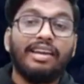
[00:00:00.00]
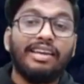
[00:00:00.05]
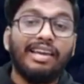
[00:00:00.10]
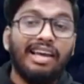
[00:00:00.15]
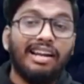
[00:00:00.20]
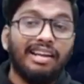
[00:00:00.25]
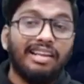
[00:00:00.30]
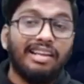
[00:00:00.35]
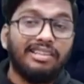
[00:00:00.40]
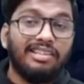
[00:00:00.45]

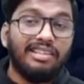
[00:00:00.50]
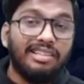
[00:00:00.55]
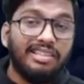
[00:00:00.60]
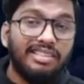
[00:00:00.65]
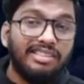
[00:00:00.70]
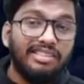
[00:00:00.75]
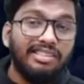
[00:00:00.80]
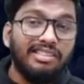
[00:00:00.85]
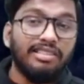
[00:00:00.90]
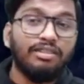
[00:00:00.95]
Calculate the
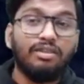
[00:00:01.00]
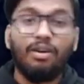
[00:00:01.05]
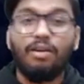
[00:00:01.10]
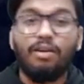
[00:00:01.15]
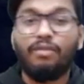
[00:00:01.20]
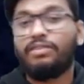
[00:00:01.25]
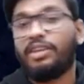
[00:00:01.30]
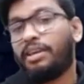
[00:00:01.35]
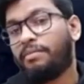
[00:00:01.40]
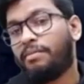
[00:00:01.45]
distance
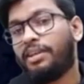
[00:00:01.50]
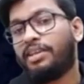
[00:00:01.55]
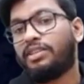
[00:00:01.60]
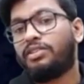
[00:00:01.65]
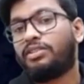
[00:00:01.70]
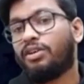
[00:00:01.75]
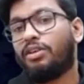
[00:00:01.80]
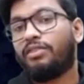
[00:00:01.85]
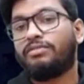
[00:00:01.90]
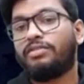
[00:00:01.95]
of the
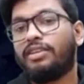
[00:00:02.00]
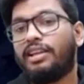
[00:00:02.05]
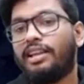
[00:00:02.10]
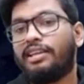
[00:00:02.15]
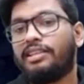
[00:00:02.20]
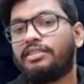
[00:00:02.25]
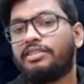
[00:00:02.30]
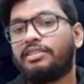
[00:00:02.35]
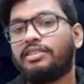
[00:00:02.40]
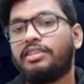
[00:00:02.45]
image of the
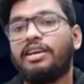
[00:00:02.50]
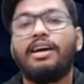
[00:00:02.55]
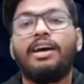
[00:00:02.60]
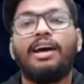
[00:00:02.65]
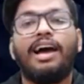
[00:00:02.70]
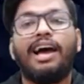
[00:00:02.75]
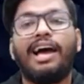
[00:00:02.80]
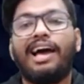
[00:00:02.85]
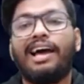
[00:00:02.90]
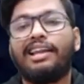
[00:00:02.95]
lens
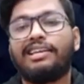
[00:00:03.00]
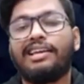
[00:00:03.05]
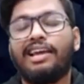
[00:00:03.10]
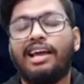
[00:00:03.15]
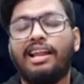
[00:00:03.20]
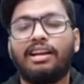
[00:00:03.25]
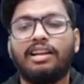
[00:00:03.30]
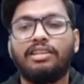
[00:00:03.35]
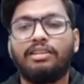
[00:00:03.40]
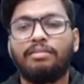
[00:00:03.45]
and
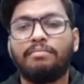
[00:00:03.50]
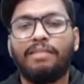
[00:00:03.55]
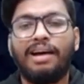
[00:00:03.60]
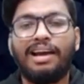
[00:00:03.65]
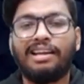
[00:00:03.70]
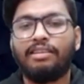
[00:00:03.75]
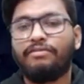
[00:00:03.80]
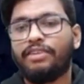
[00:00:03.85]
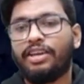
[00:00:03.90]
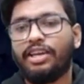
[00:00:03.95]
calculate the
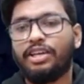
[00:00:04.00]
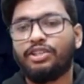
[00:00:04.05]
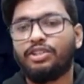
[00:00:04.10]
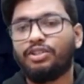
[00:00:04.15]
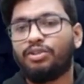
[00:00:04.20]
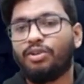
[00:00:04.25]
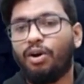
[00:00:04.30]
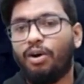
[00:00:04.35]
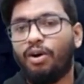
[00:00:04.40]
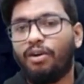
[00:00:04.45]

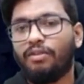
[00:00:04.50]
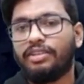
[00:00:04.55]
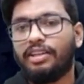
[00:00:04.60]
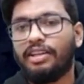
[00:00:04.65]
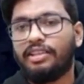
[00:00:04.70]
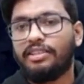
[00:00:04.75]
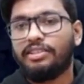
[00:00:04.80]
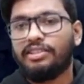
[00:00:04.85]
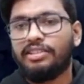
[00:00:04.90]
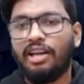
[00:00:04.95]
magnification of the
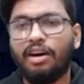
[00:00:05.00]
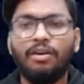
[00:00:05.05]
lens.